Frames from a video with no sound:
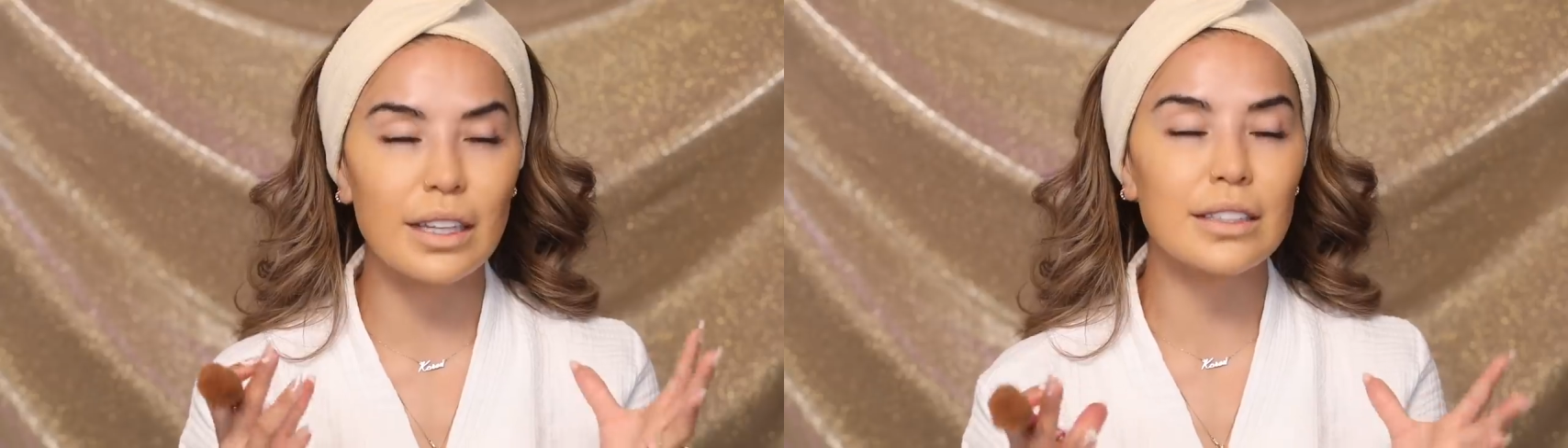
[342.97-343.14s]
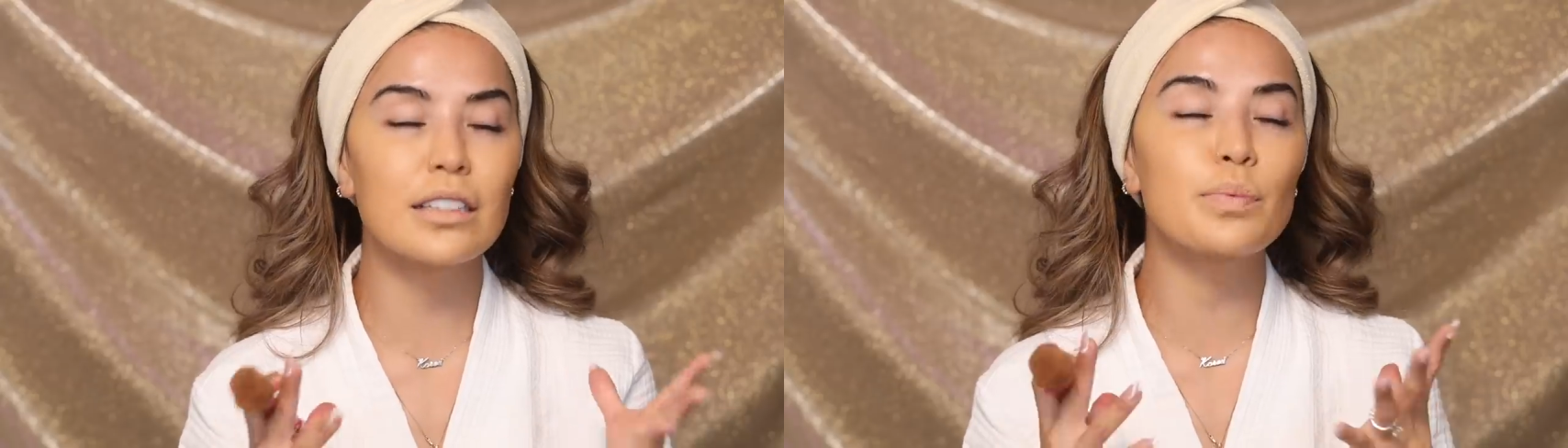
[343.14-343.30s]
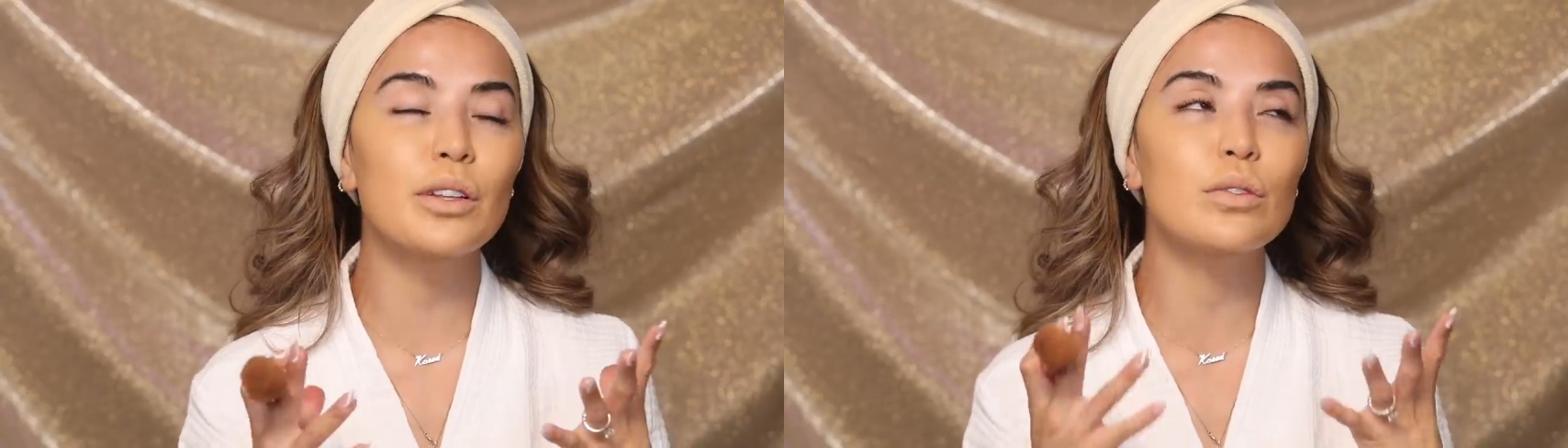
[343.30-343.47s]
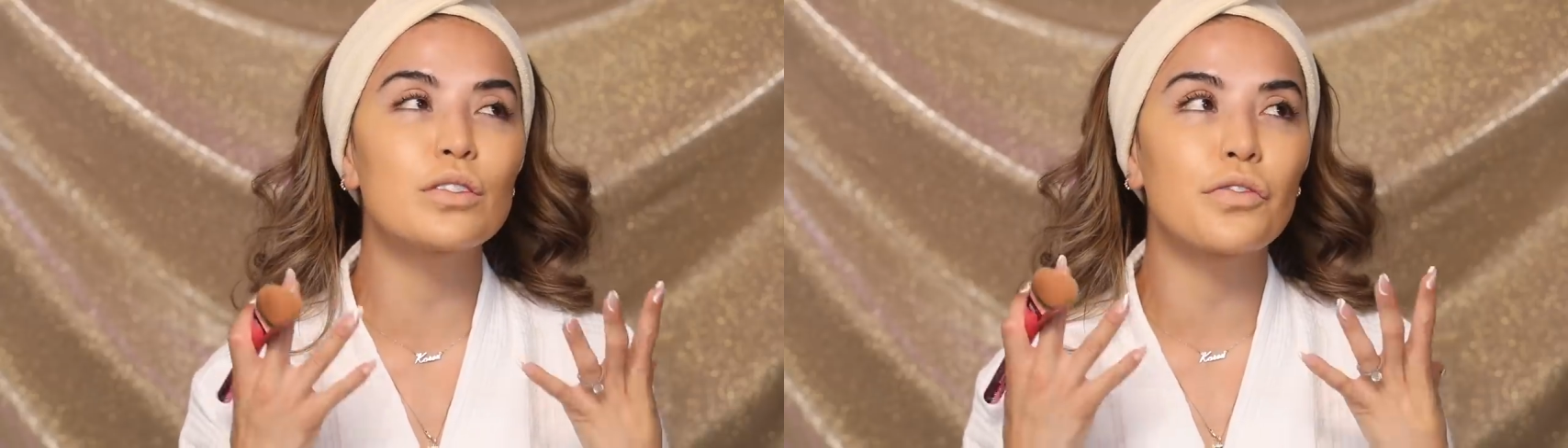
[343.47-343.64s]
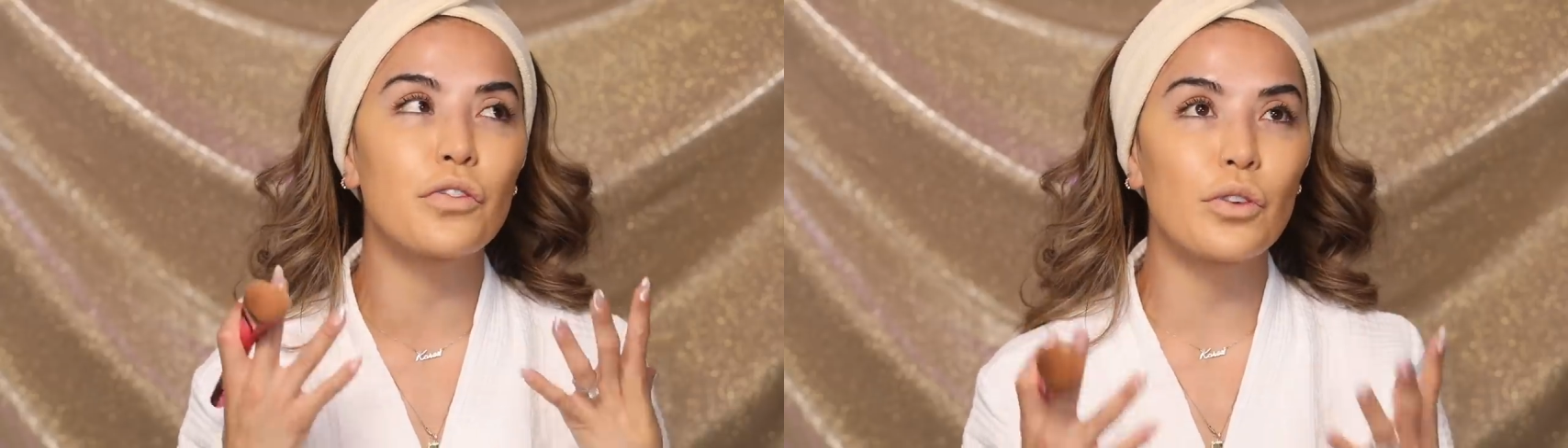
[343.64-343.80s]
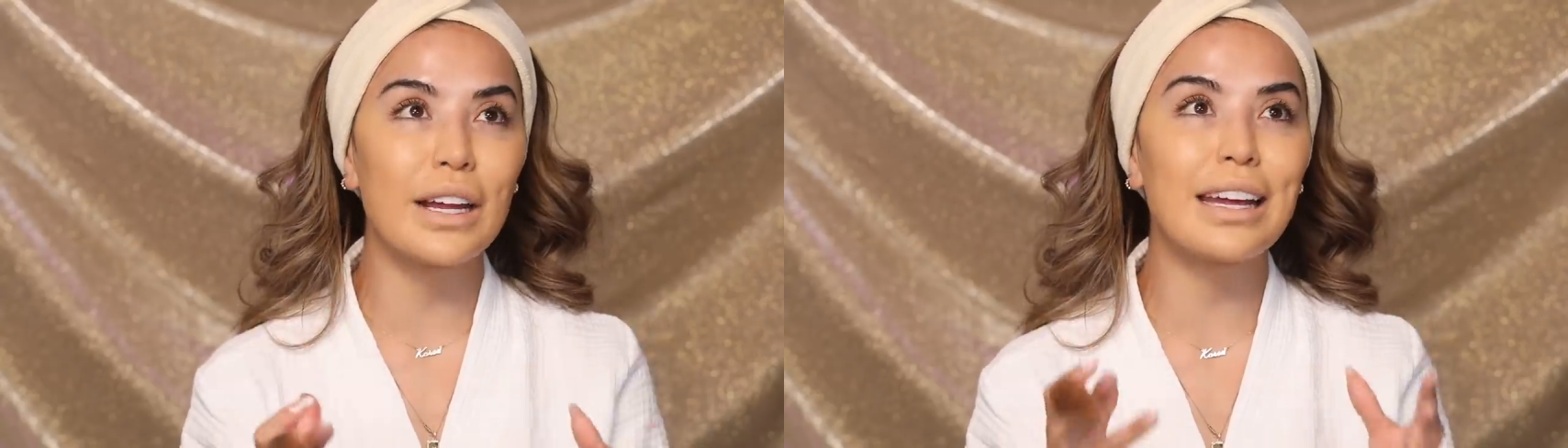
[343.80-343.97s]
Latex balloons
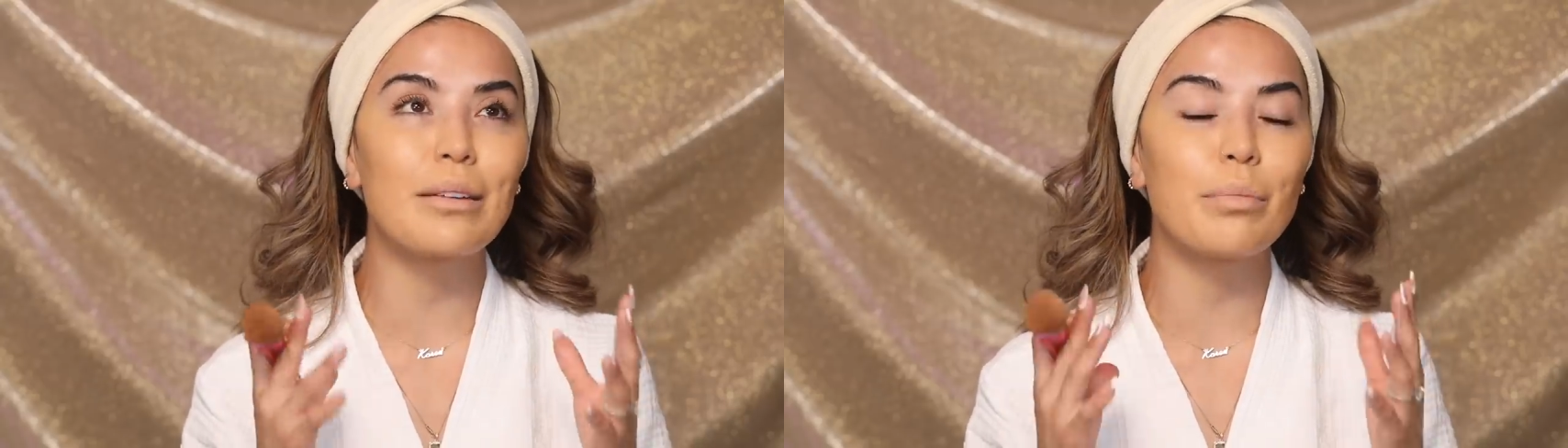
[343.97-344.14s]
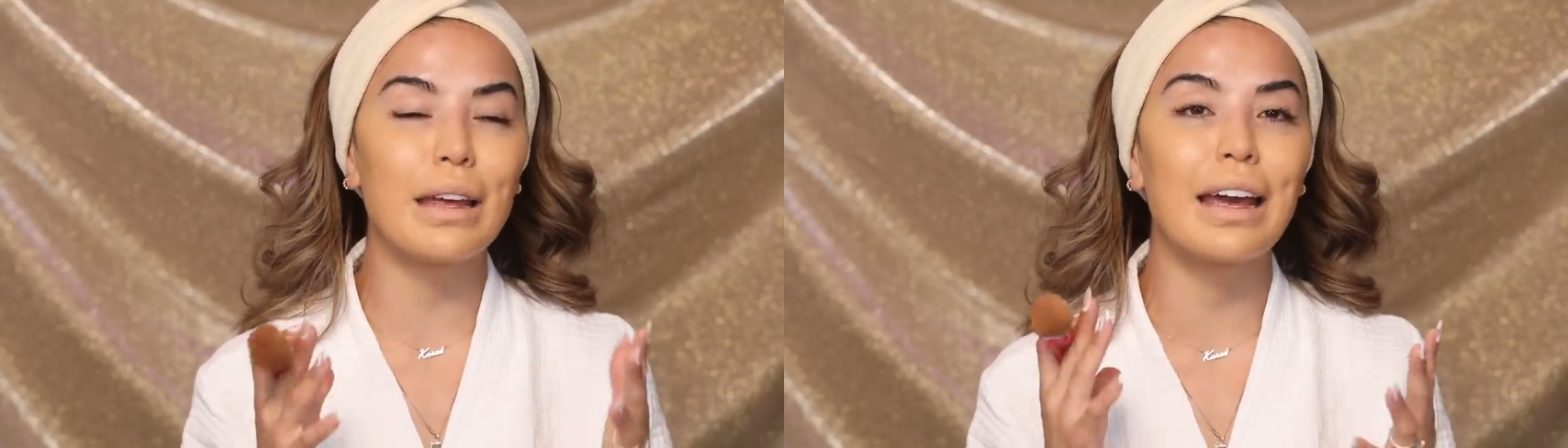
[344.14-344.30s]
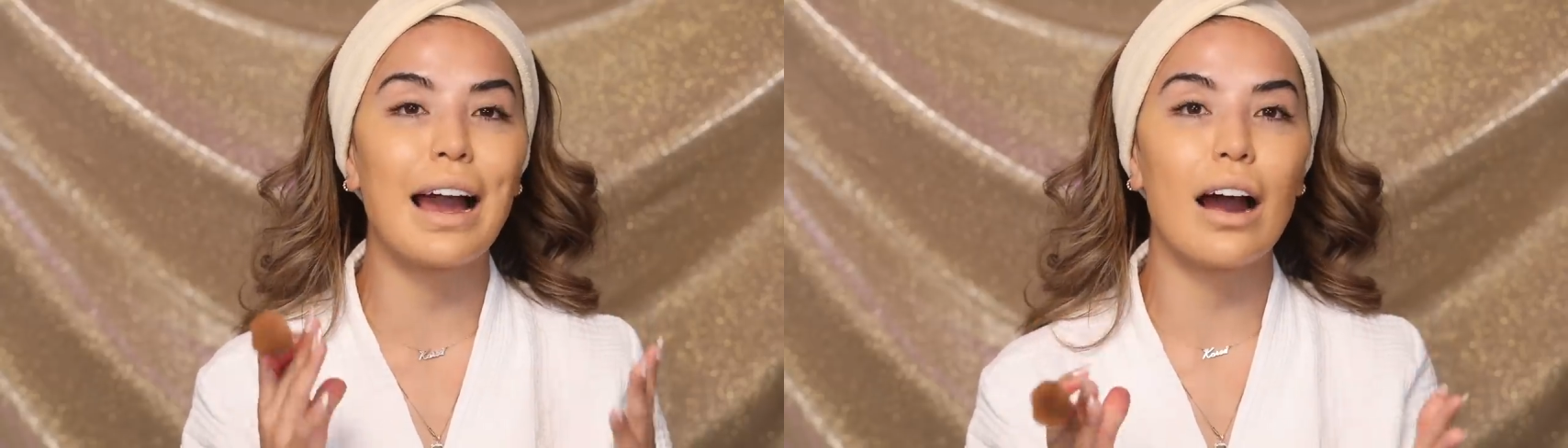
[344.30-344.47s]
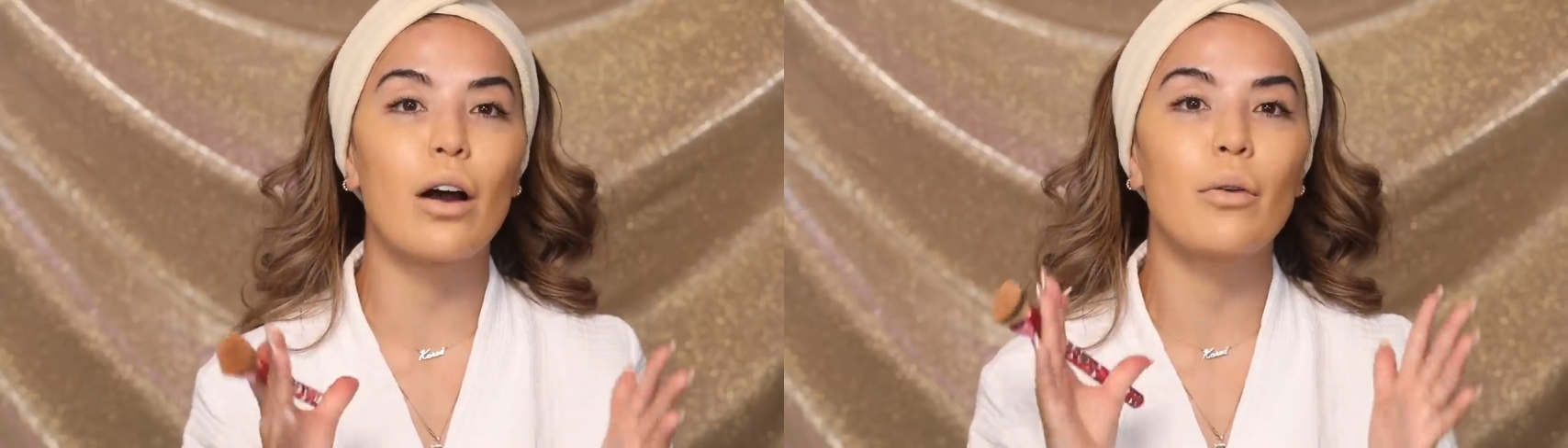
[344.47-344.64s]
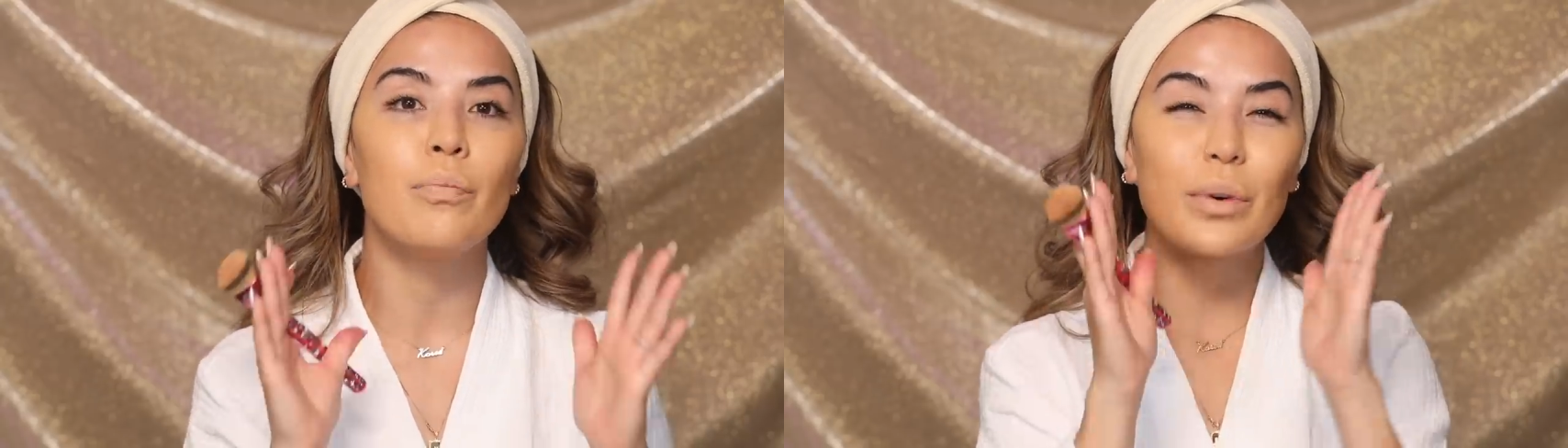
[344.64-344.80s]
freak me out.